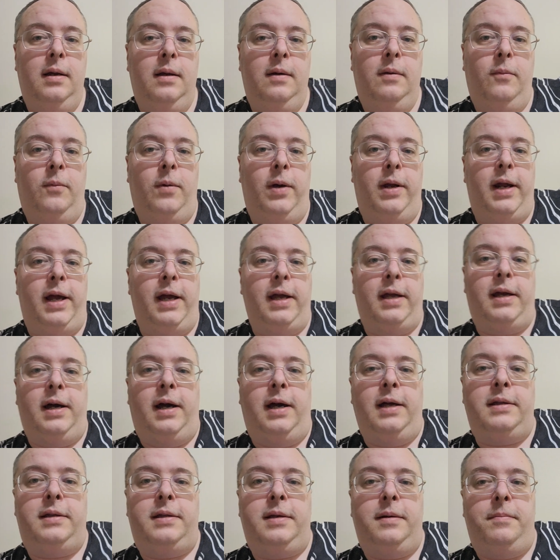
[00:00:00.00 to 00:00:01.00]
when I
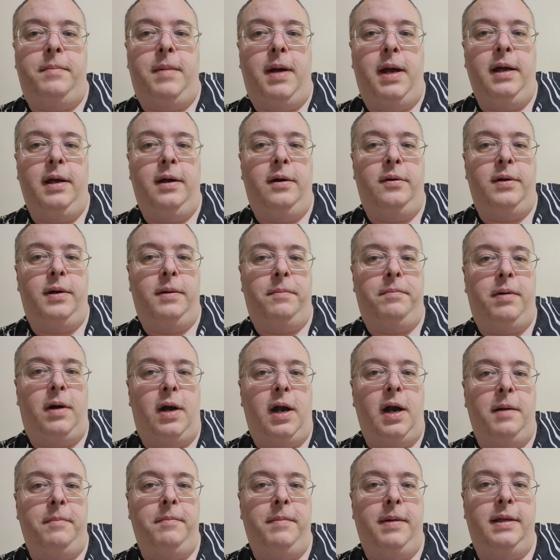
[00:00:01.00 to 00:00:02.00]
got to my own
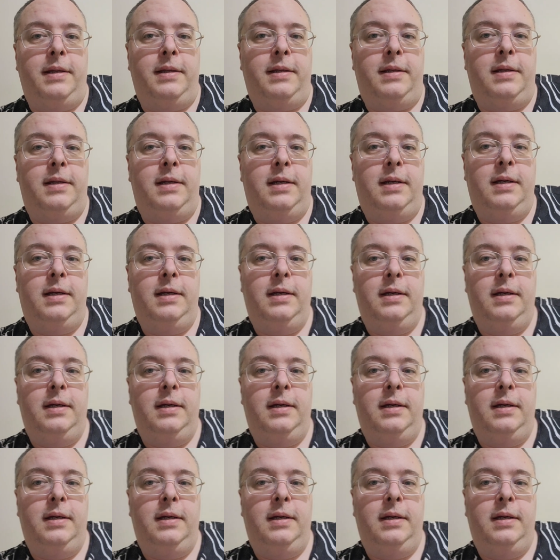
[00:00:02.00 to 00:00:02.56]
apartment.